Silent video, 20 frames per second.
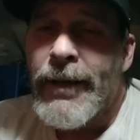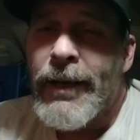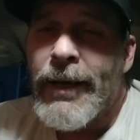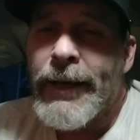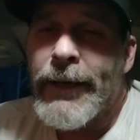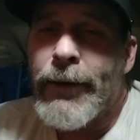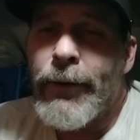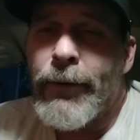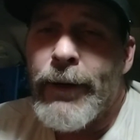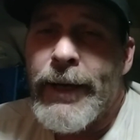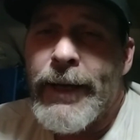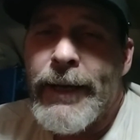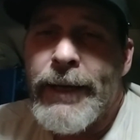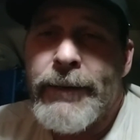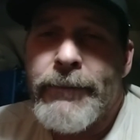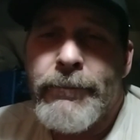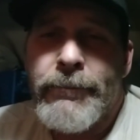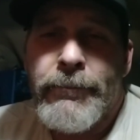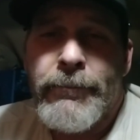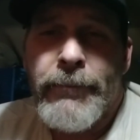I go
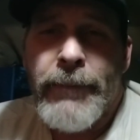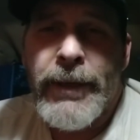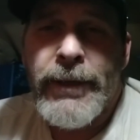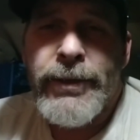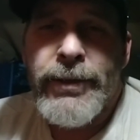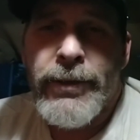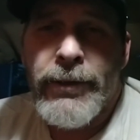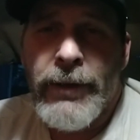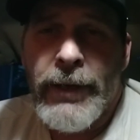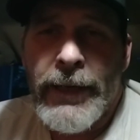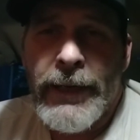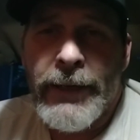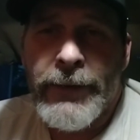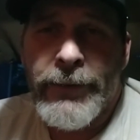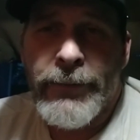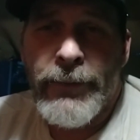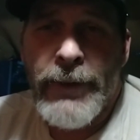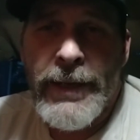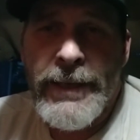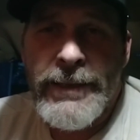ahead and make sure I
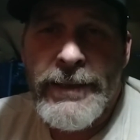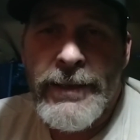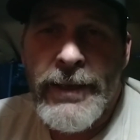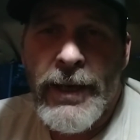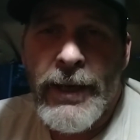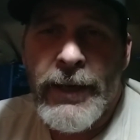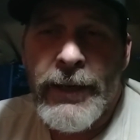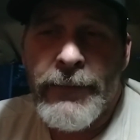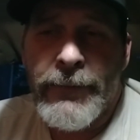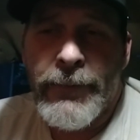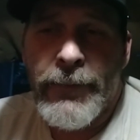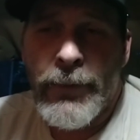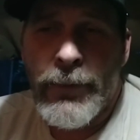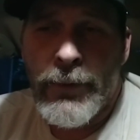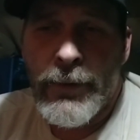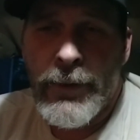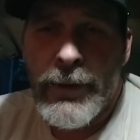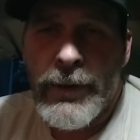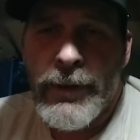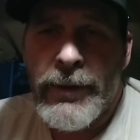got the right socket
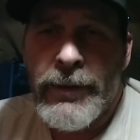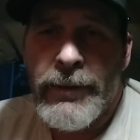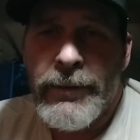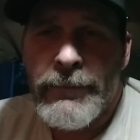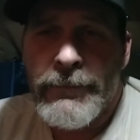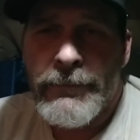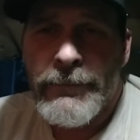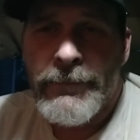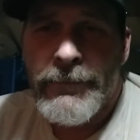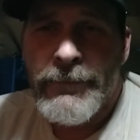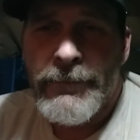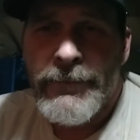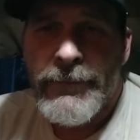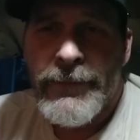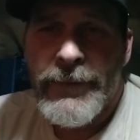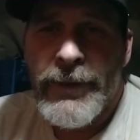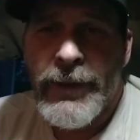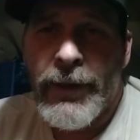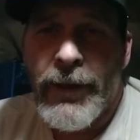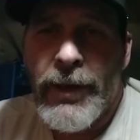for
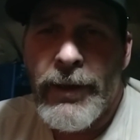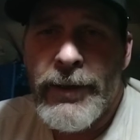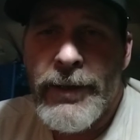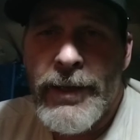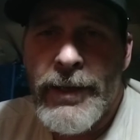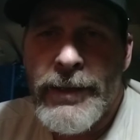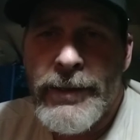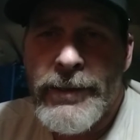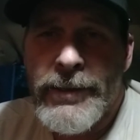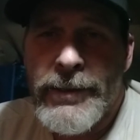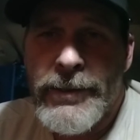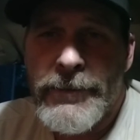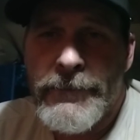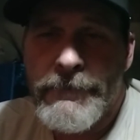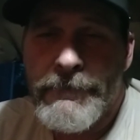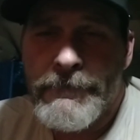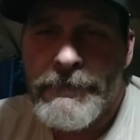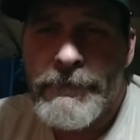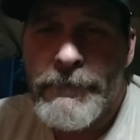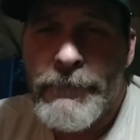the lug nuts.